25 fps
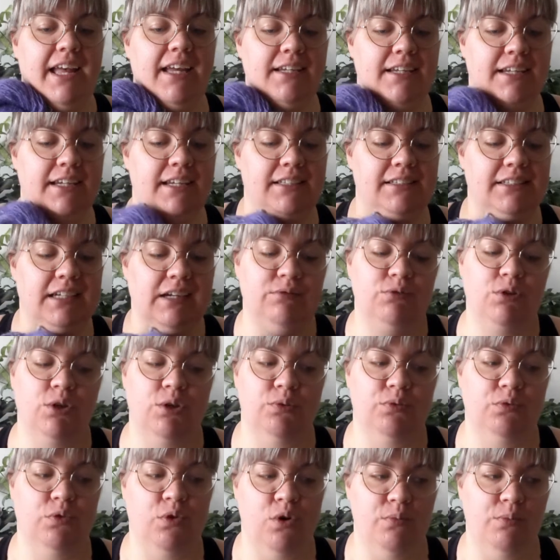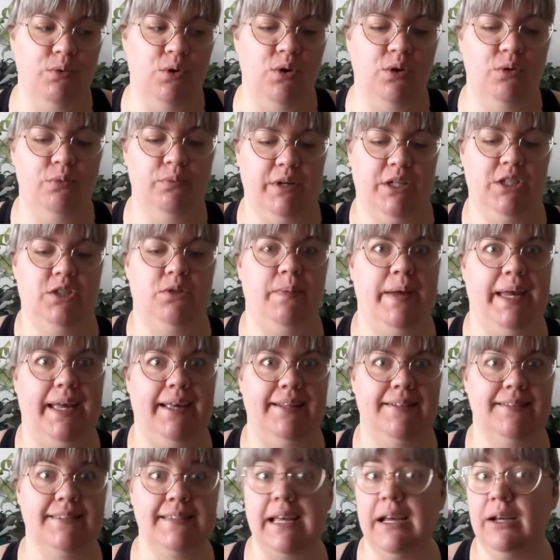And I've got 4 more, which
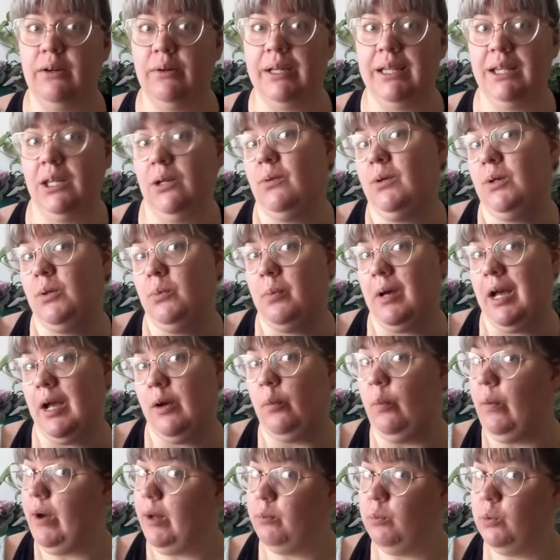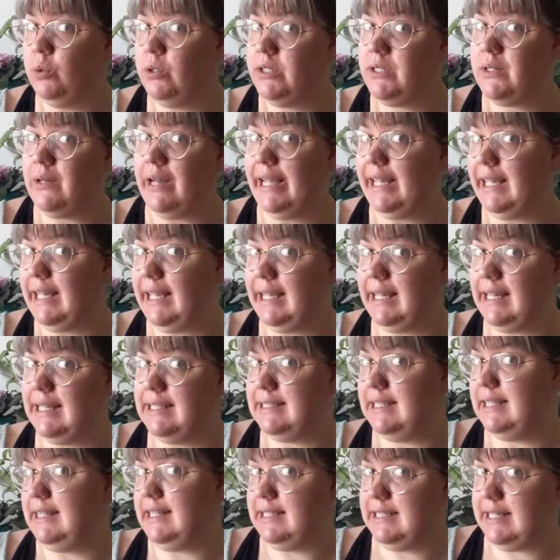means I really want to buy 1 more so I can get
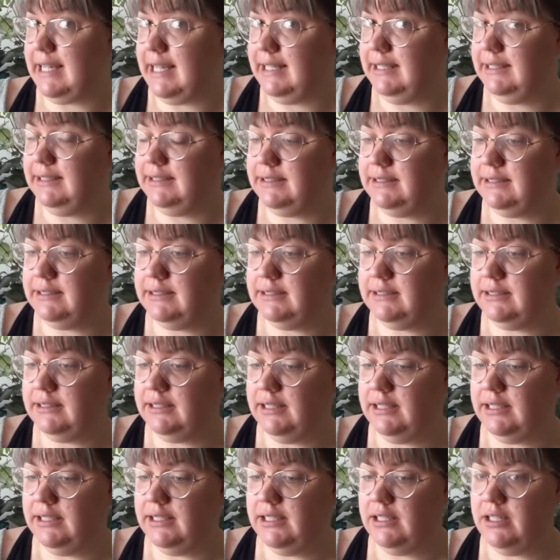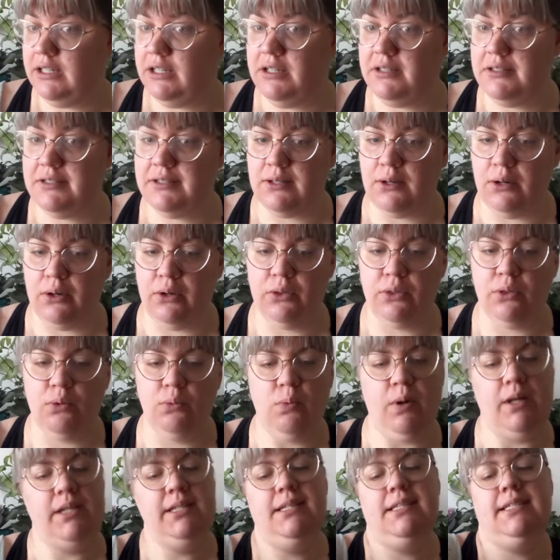to the 10. So the
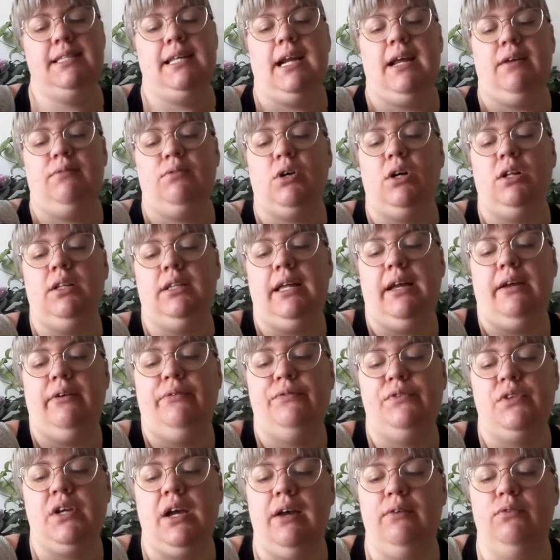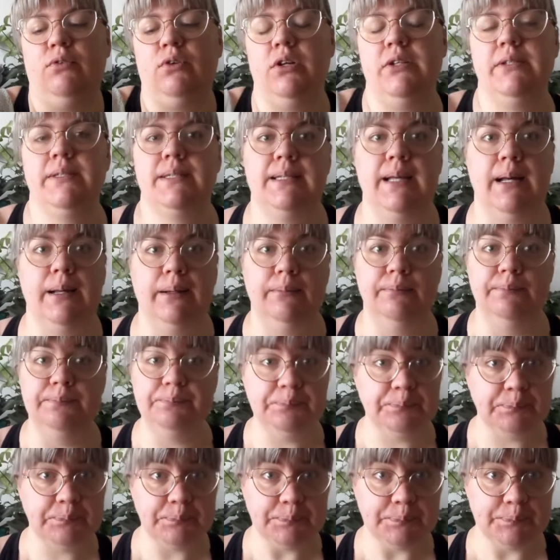ones that I've got left, I've got some
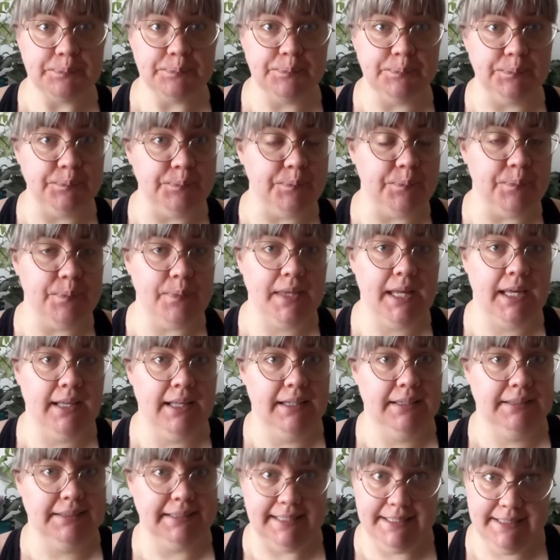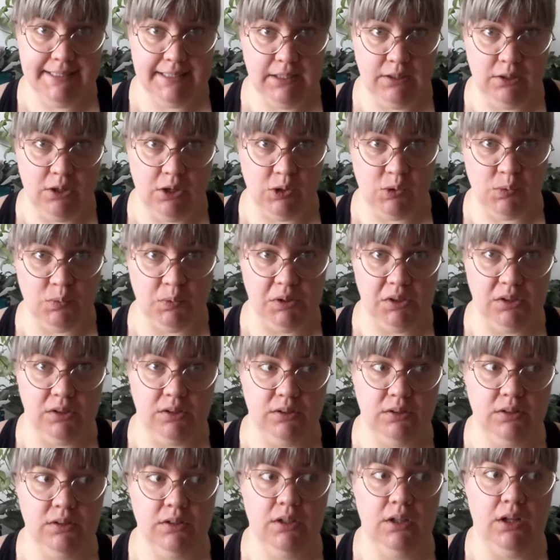Leicester
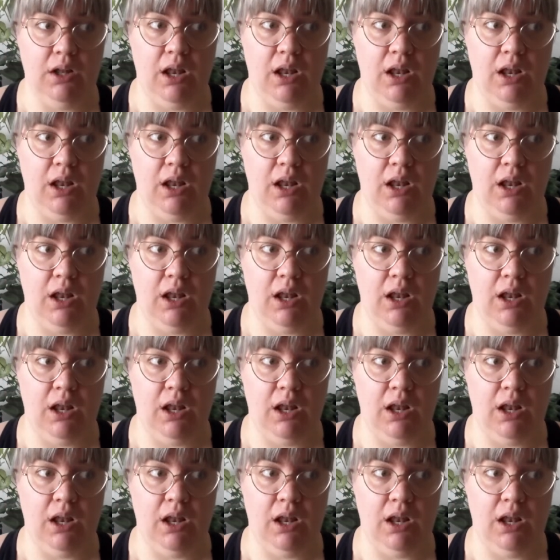Longwool